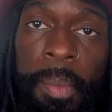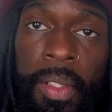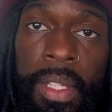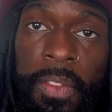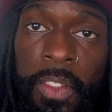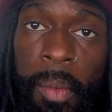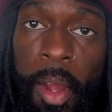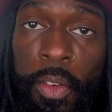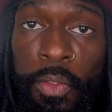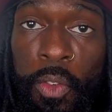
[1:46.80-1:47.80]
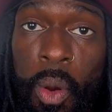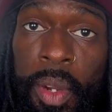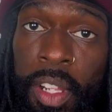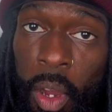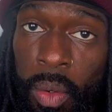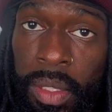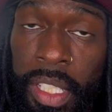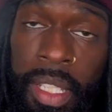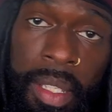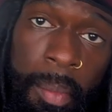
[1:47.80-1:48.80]
built up from our forward
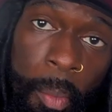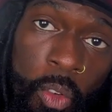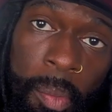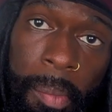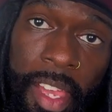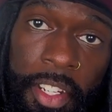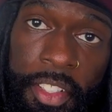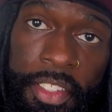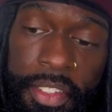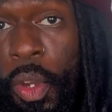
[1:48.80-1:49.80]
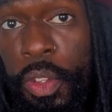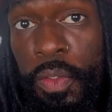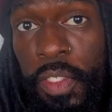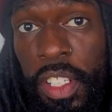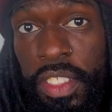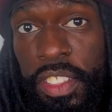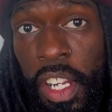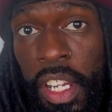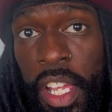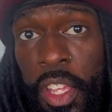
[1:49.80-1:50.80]
only movement patterns. When you first
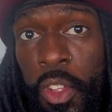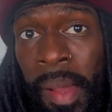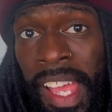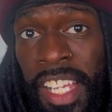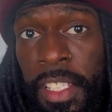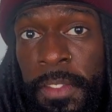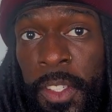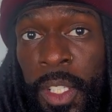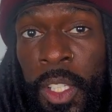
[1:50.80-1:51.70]
start, you might actually feel a